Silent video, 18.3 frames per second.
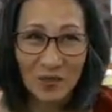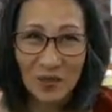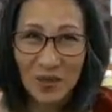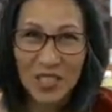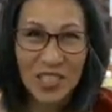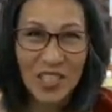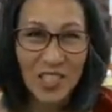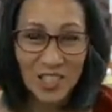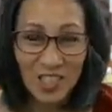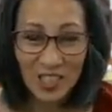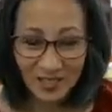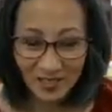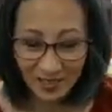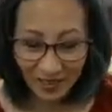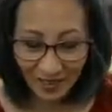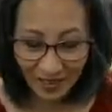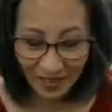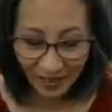We can adjust
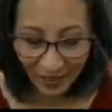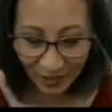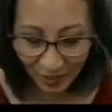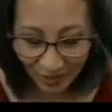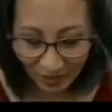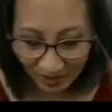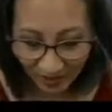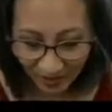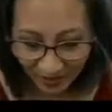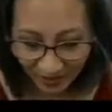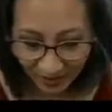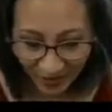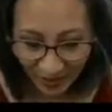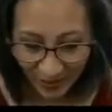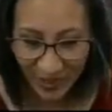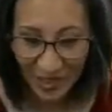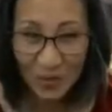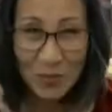it later.
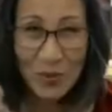We're going to